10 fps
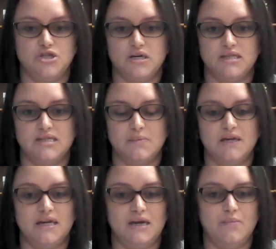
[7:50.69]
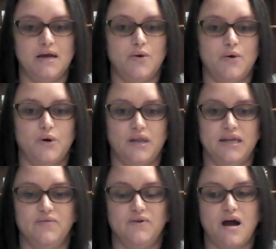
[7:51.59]
just send me an email or
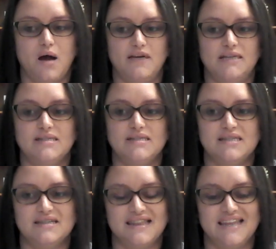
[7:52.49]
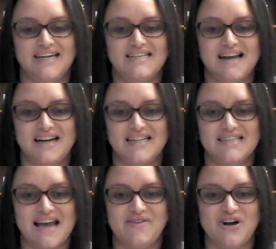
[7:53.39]
leave a comment. Thanks,
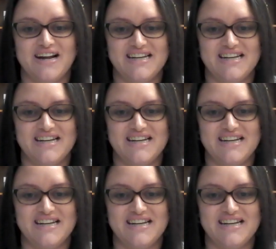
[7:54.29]
guys. Have a great